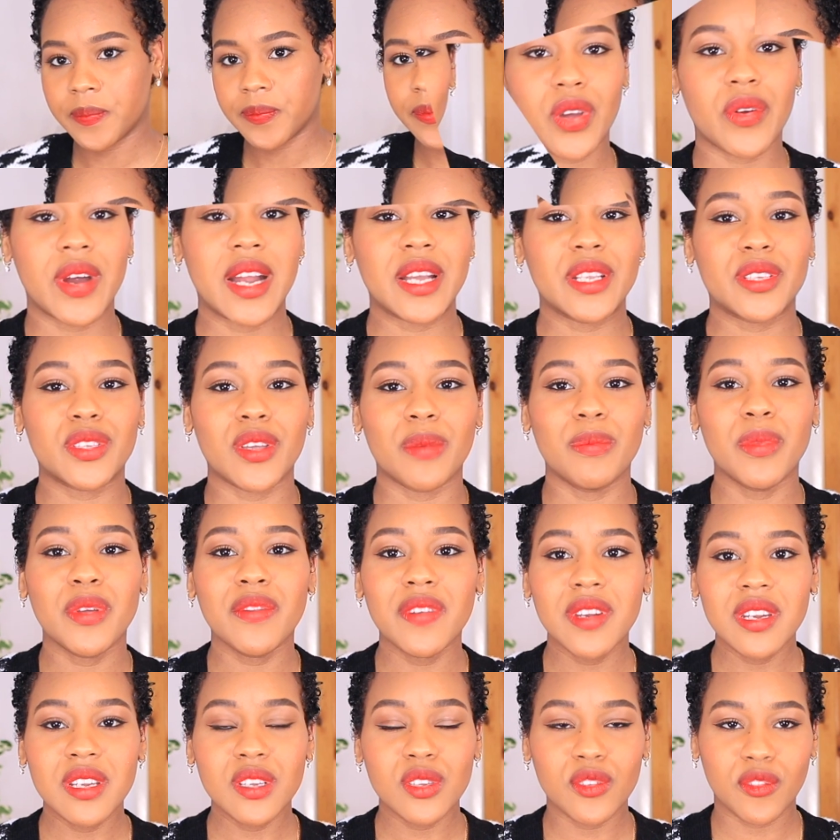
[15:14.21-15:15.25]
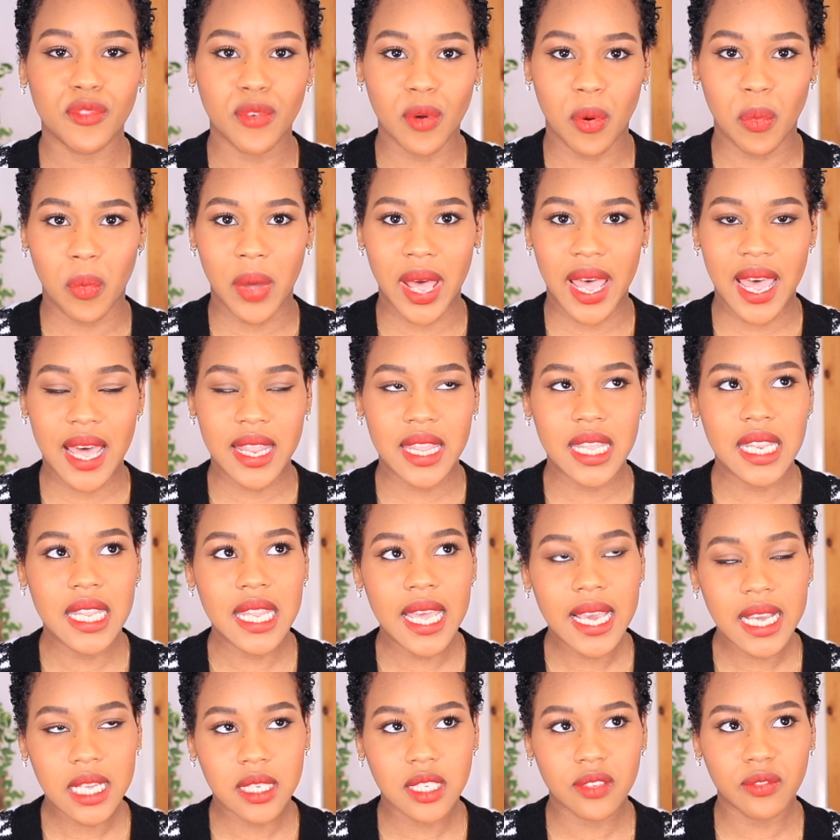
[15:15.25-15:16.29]
All right, so moving into footwear, the
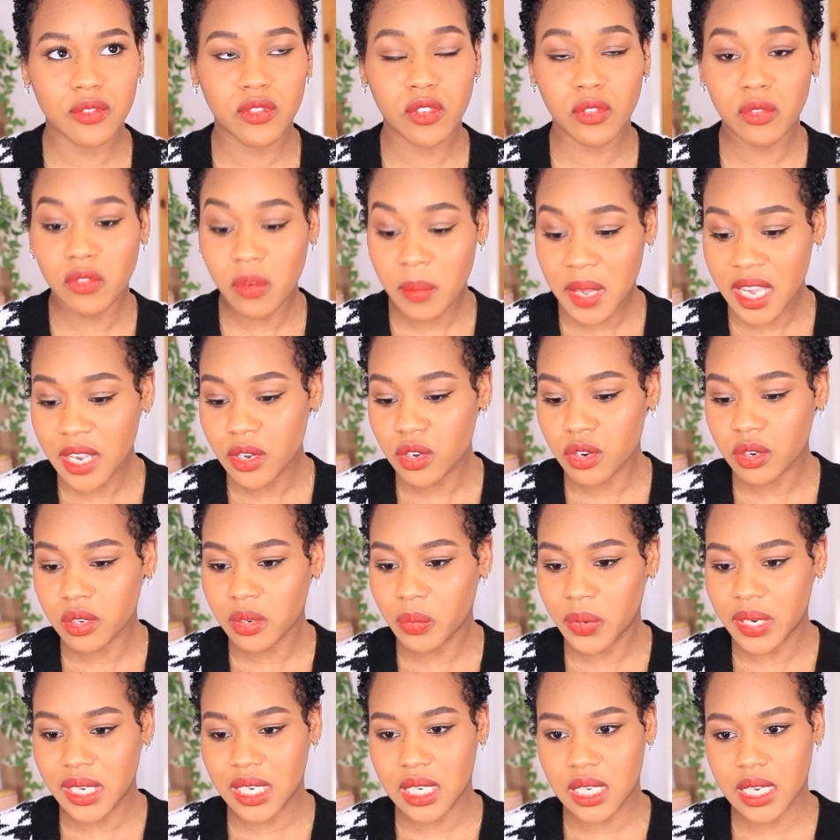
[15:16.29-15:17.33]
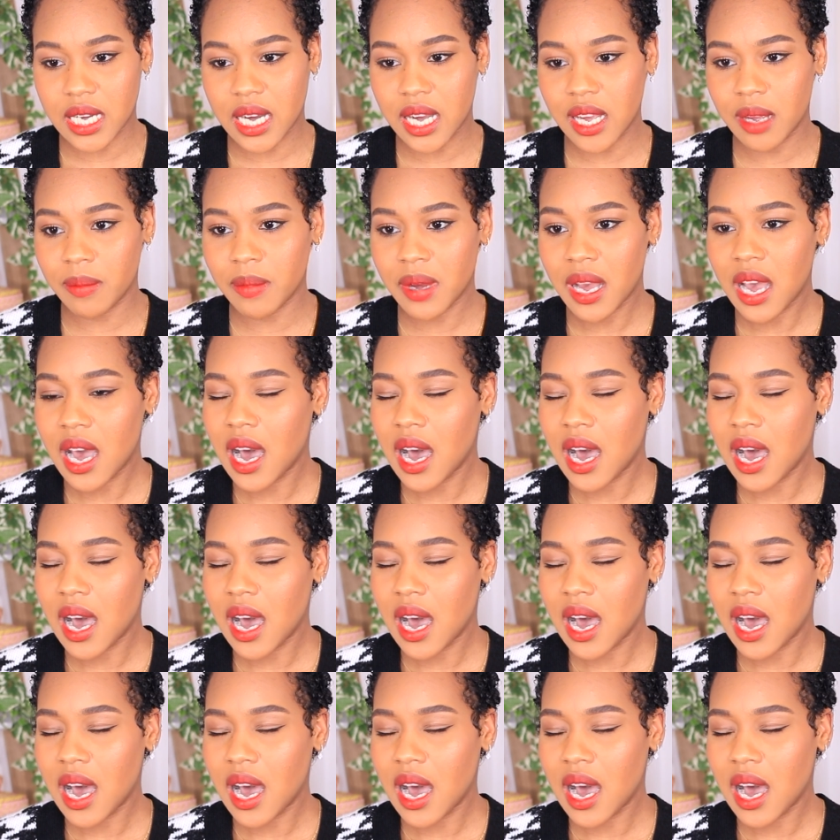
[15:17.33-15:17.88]
next for me during the winter time,